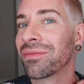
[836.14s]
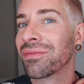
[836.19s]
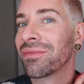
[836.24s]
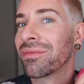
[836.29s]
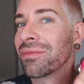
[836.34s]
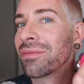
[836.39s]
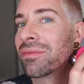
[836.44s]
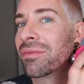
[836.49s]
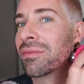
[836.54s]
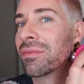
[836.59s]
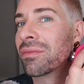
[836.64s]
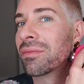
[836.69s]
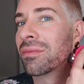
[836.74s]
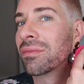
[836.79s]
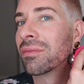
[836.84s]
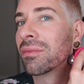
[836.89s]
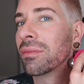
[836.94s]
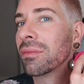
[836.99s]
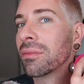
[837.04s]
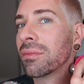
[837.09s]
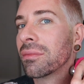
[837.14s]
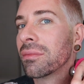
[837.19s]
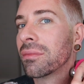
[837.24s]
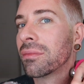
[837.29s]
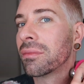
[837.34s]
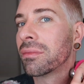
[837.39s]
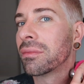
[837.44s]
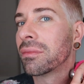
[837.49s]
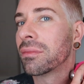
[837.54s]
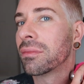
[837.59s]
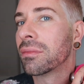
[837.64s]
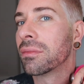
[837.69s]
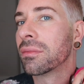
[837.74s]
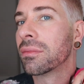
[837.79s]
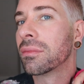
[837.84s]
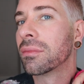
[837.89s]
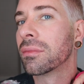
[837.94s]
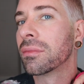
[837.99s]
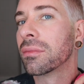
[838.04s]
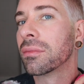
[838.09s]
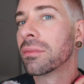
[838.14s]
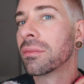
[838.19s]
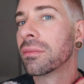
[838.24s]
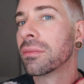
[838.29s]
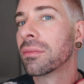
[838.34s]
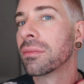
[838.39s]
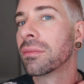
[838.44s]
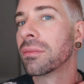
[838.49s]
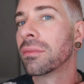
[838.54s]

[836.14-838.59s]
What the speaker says: [no speech]